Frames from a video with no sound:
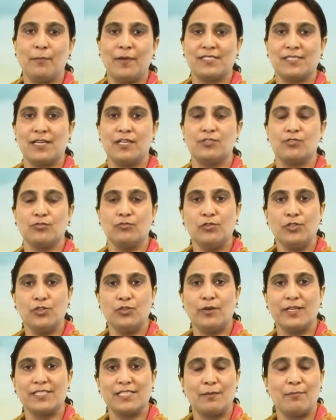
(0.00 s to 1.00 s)
As I told
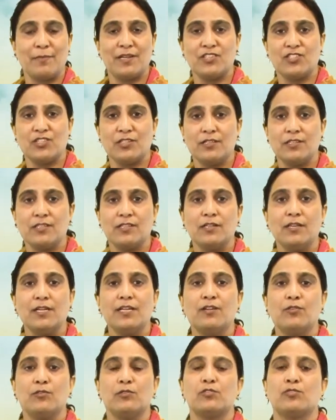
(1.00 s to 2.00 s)
you, as I mentioned it
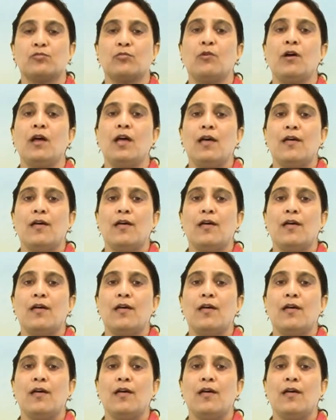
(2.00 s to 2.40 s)
earlier also,